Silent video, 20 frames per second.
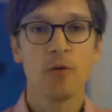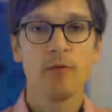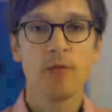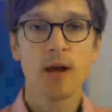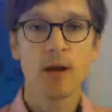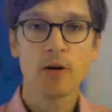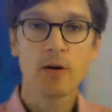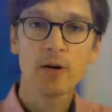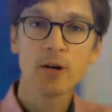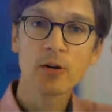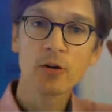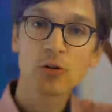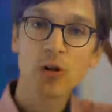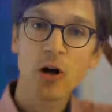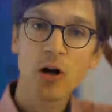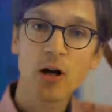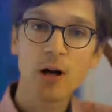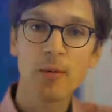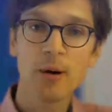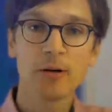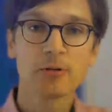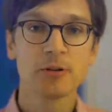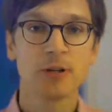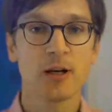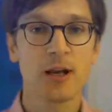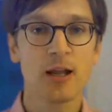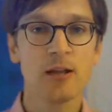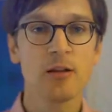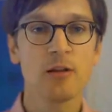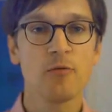we are going to talk about
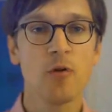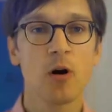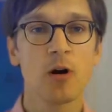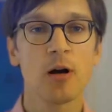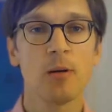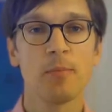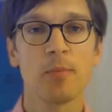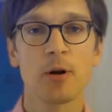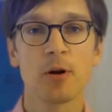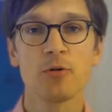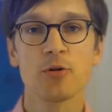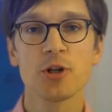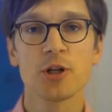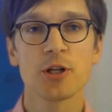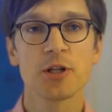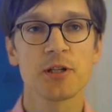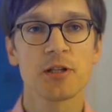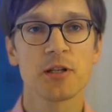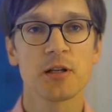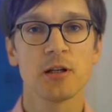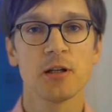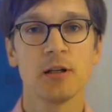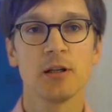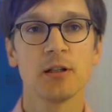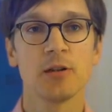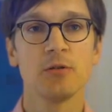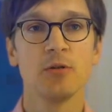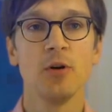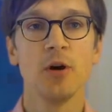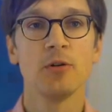random walk approaches uh,
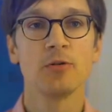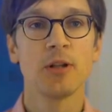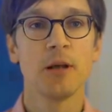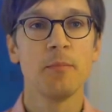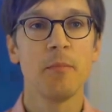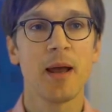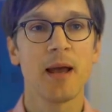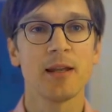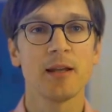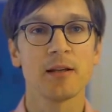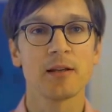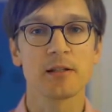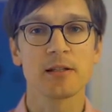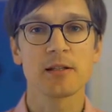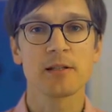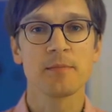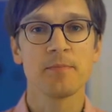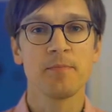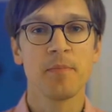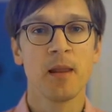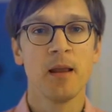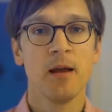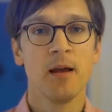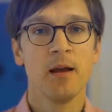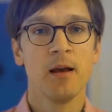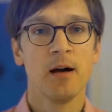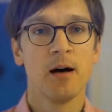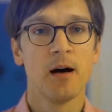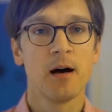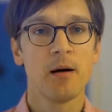to node embeddings.
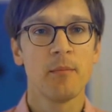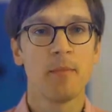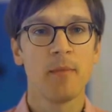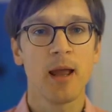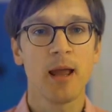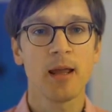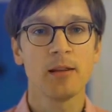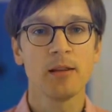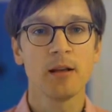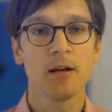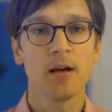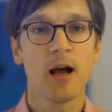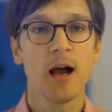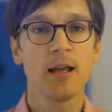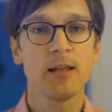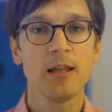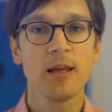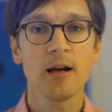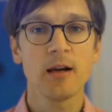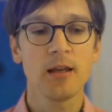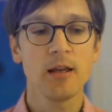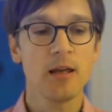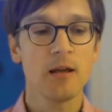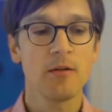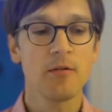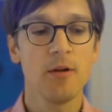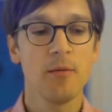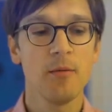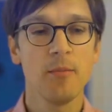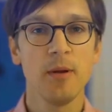Um, and the idea here
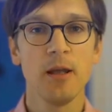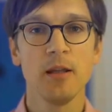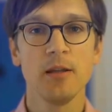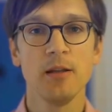will be